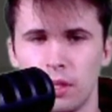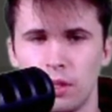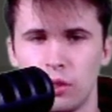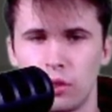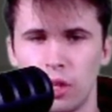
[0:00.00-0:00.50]

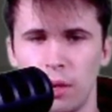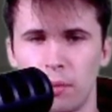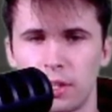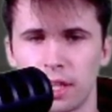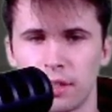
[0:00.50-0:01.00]
Should I
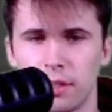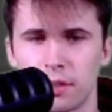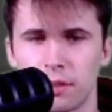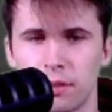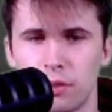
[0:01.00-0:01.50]
protect
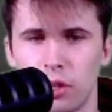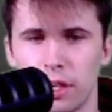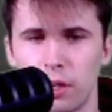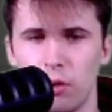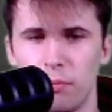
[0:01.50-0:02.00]
this? Should I
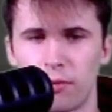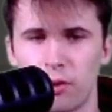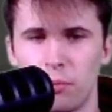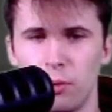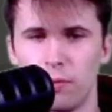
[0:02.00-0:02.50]
go for
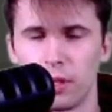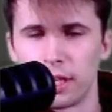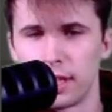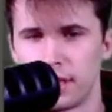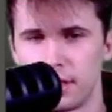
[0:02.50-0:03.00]
a move like
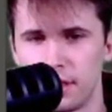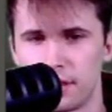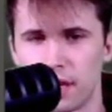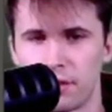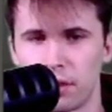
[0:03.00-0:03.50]
knight to
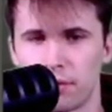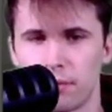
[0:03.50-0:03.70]
e7?